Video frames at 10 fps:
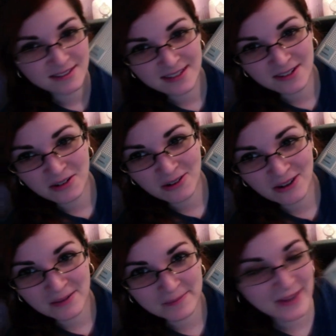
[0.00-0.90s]
So
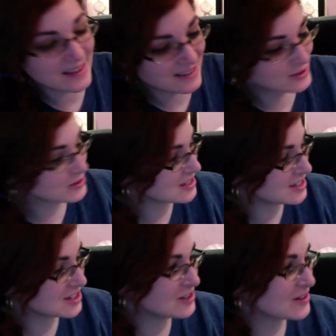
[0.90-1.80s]
um, yeah, it's really
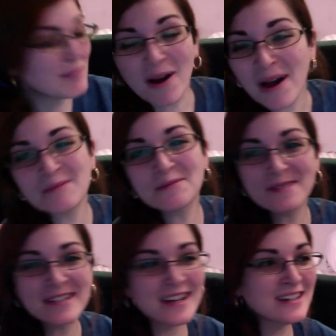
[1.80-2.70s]
cute. I'm
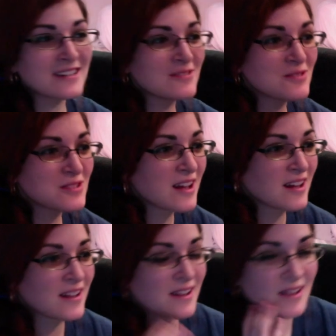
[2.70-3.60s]
probably not going to use
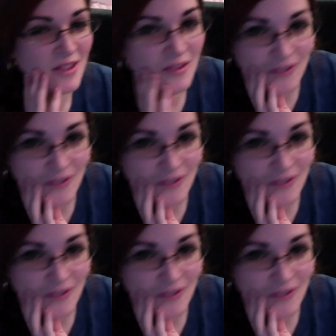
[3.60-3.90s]
the